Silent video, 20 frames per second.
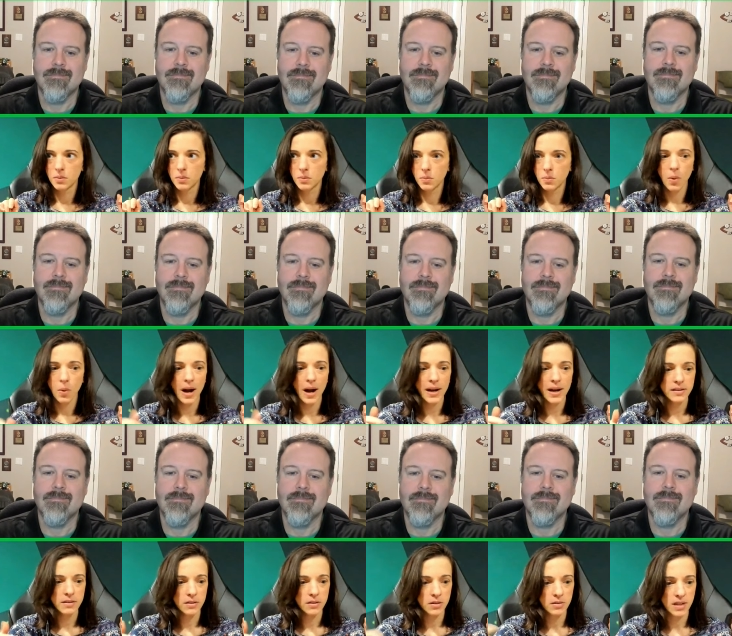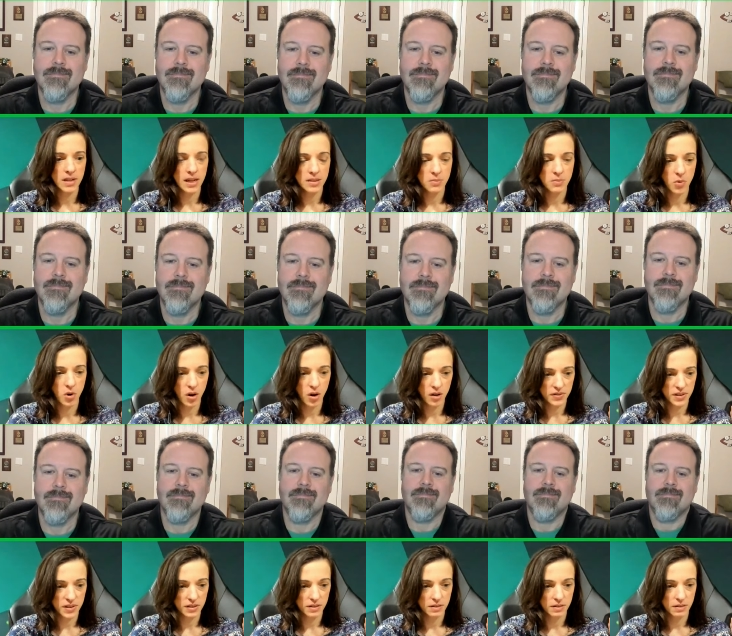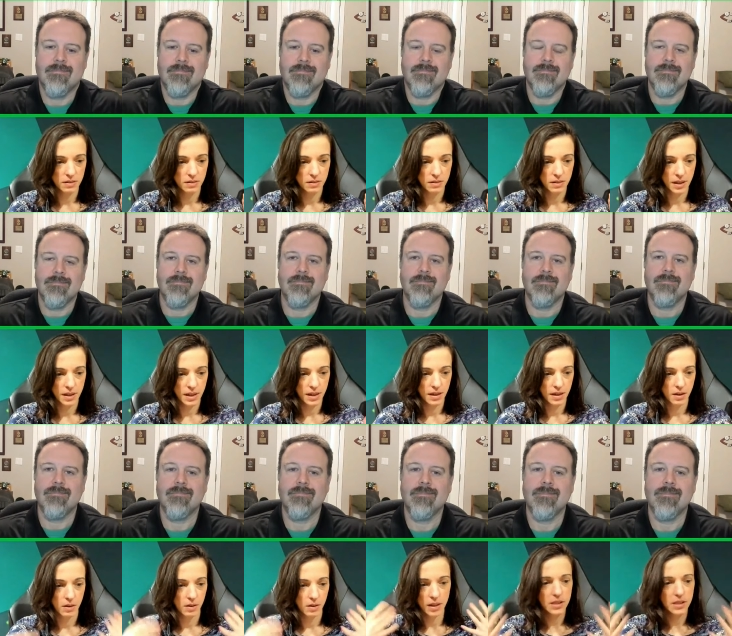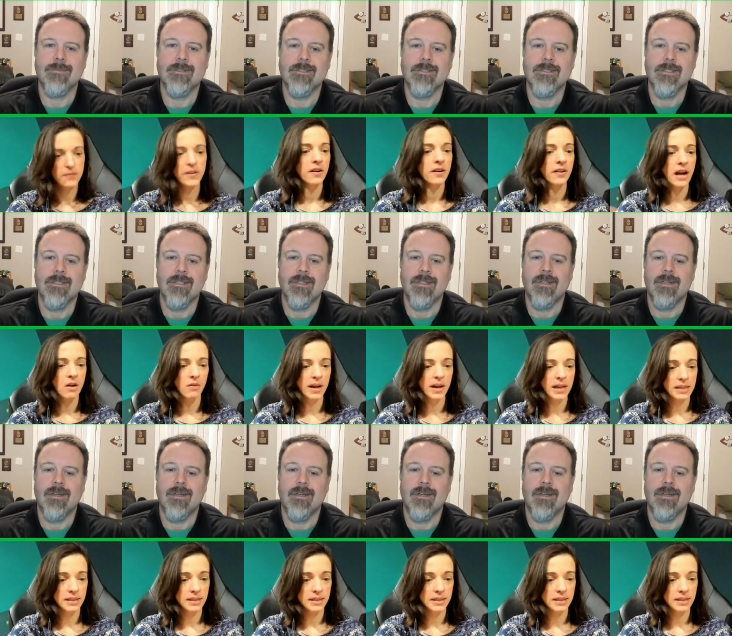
Speaker 1: Why don't you test more often? Let's figure it out, right? Is